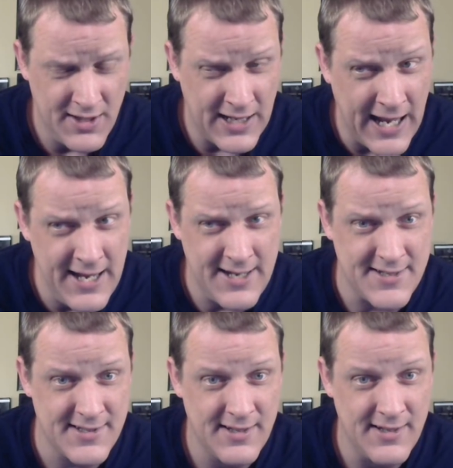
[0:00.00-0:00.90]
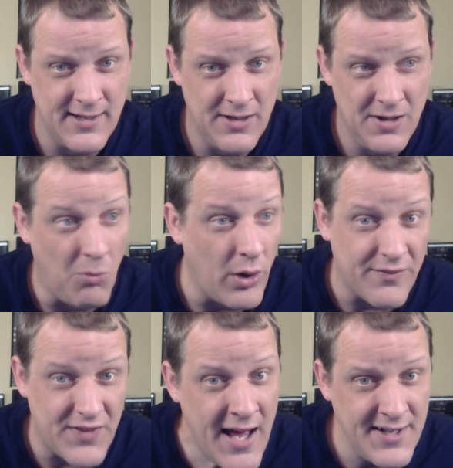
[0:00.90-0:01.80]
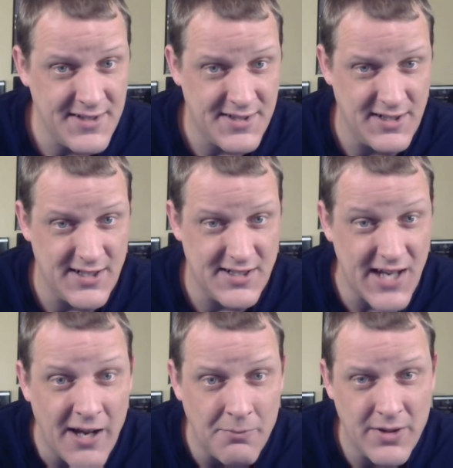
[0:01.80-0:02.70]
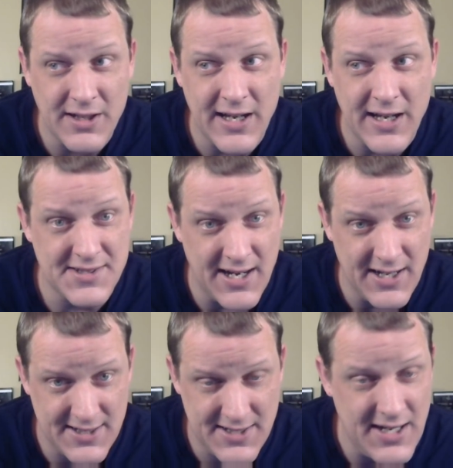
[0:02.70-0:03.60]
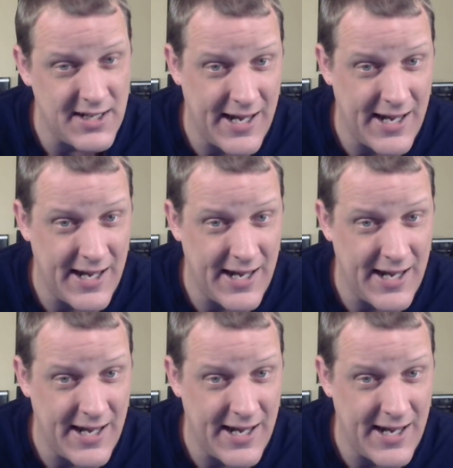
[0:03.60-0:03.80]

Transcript: the case. Boy, if that isn't an indictment against N X T